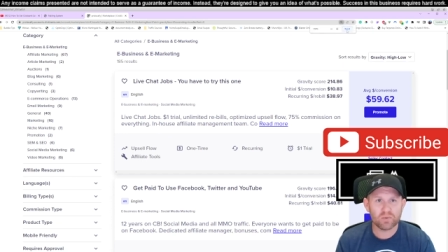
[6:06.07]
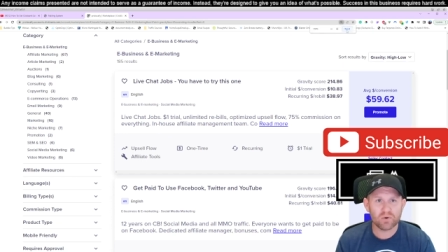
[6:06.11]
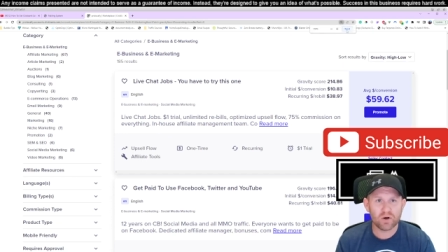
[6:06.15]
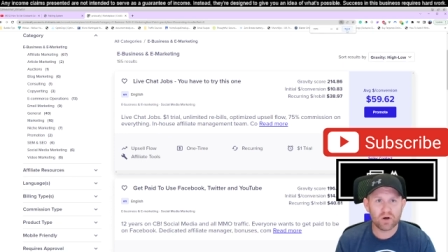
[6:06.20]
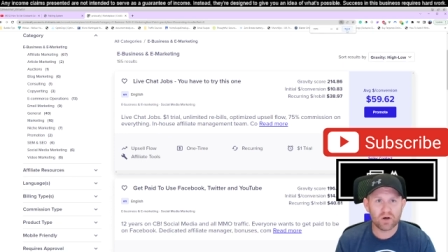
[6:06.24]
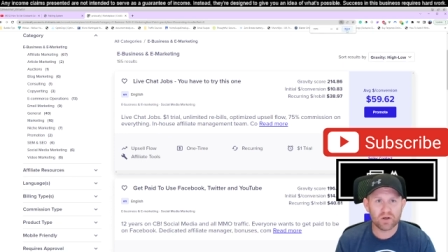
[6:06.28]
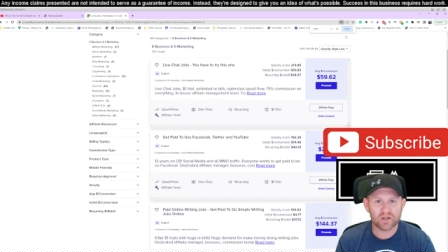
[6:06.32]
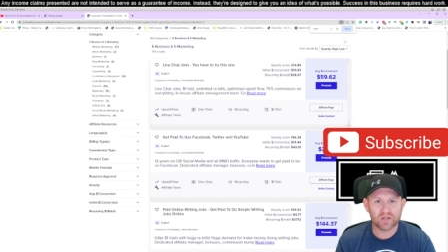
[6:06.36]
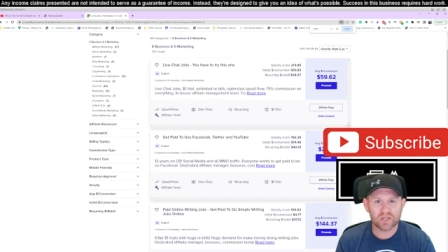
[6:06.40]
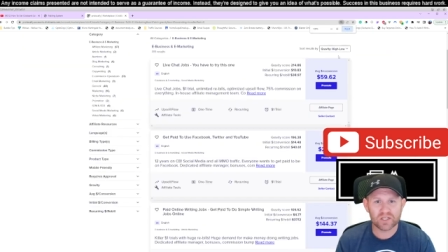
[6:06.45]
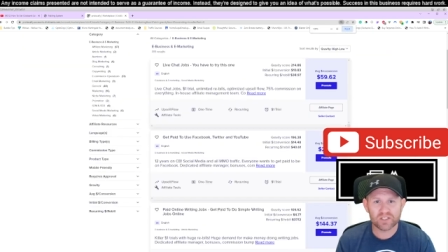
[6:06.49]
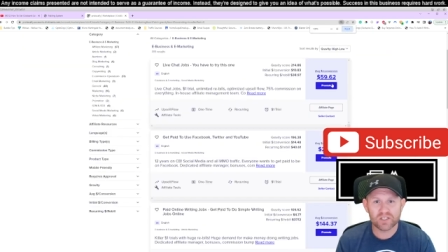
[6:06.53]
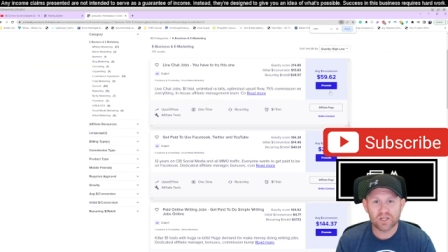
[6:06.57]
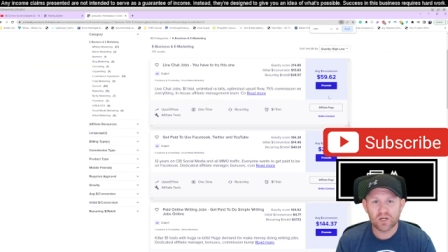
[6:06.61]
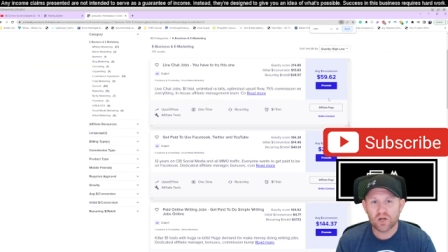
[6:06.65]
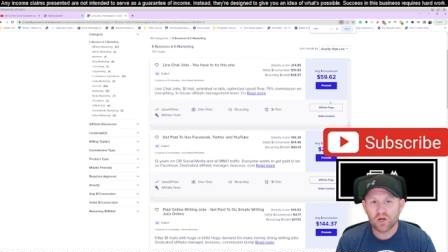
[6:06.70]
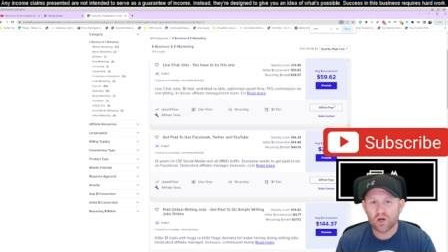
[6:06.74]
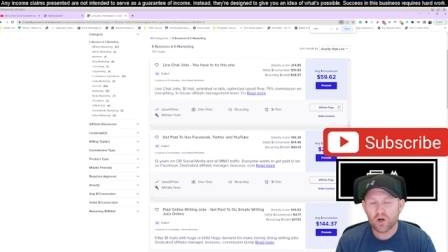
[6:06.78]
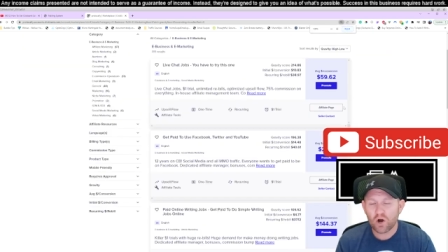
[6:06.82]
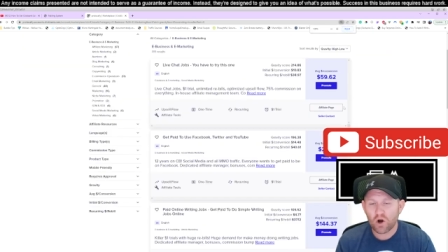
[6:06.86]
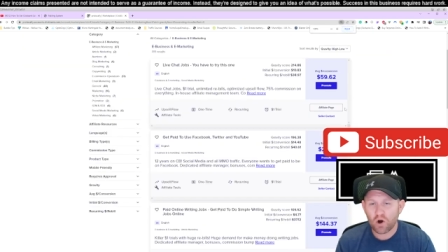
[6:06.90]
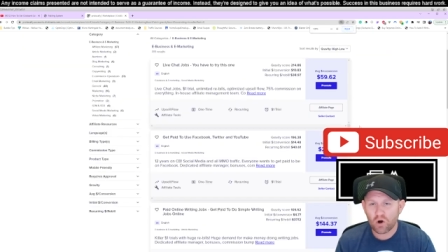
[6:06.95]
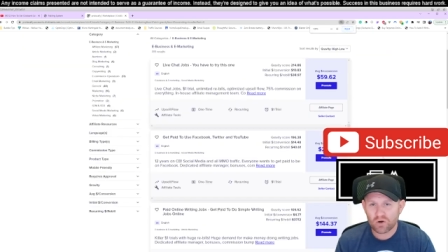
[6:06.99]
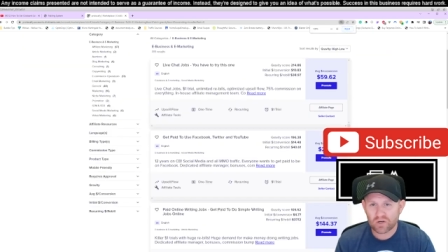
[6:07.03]
products
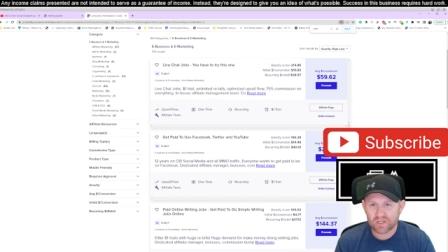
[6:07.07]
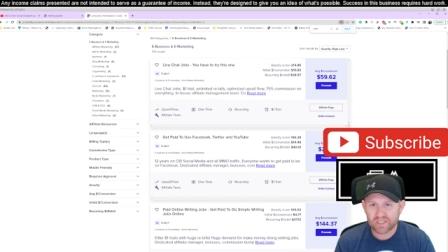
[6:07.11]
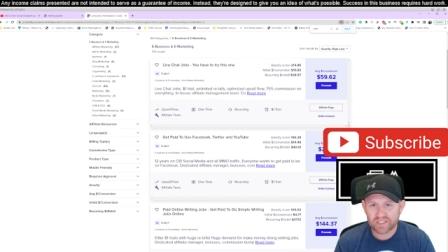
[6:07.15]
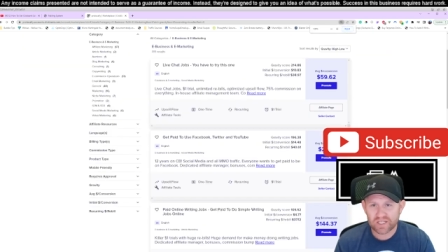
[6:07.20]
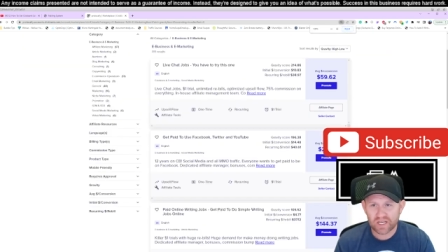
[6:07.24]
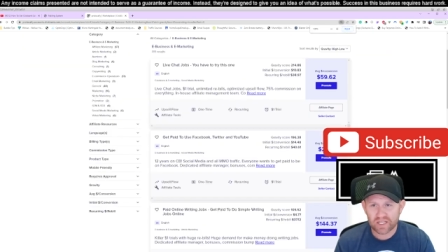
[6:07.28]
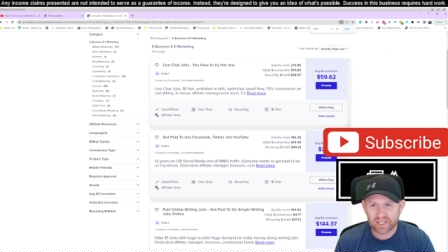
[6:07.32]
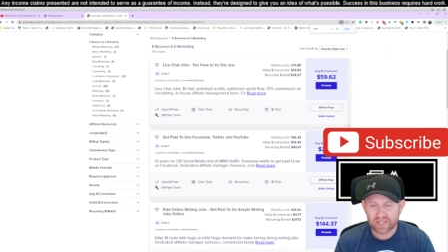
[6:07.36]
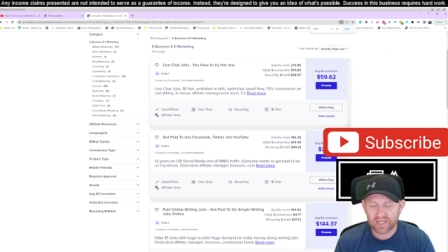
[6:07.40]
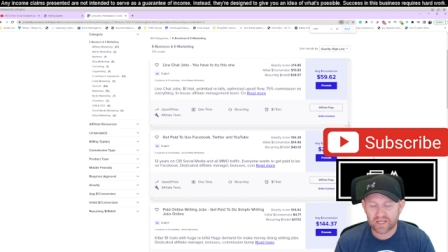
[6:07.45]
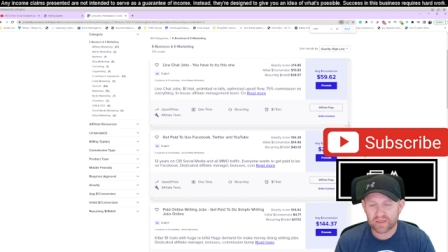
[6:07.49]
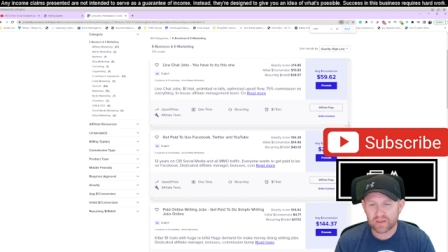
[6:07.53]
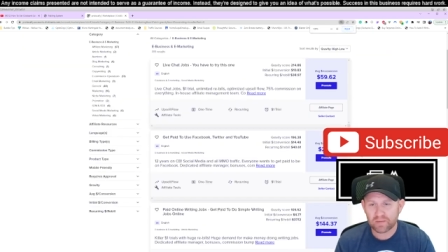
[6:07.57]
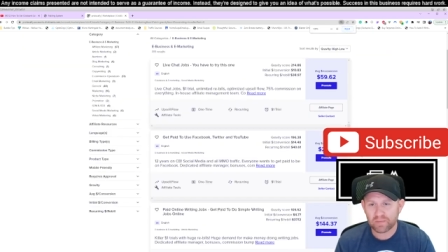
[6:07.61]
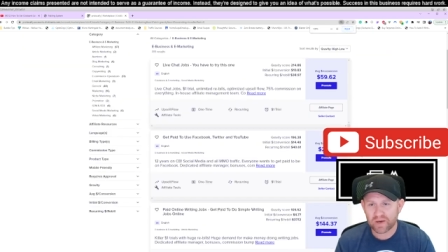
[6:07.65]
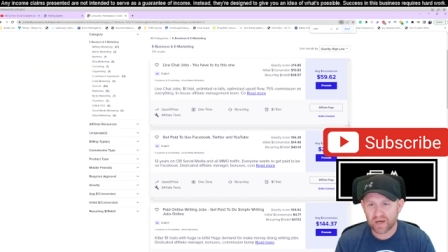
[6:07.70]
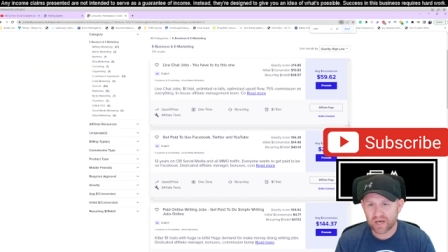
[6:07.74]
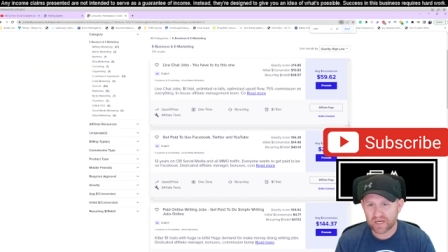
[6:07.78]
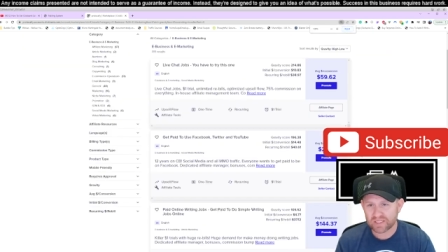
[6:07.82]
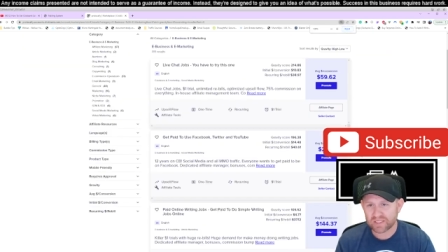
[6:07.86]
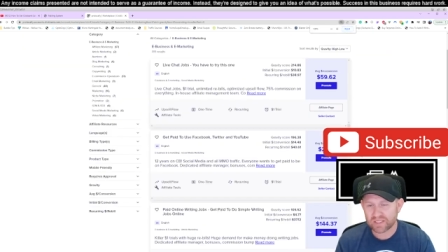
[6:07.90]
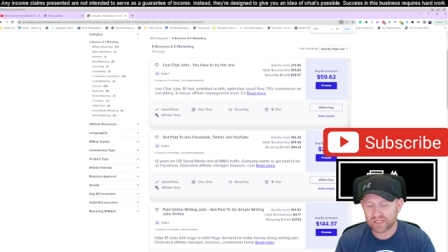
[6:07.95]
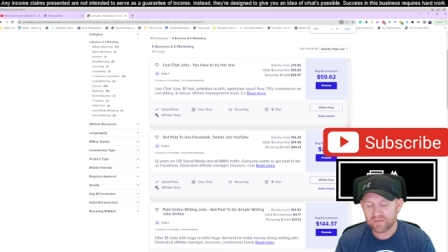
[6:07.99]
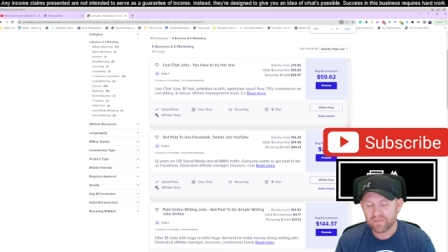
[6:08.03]
are selling the
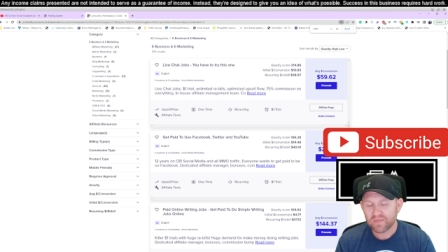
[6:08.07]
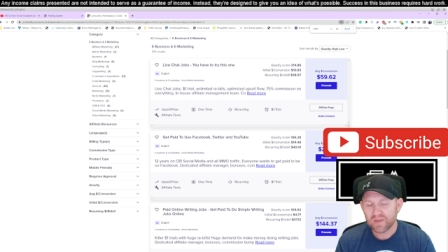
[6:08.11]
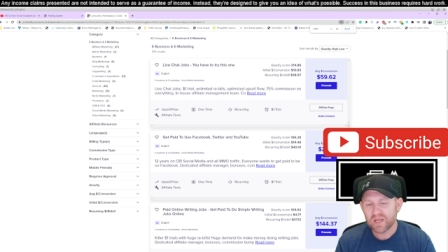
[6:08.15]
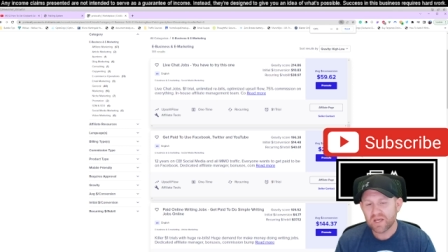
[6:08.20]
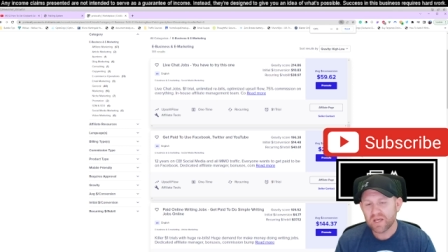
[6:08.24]
best.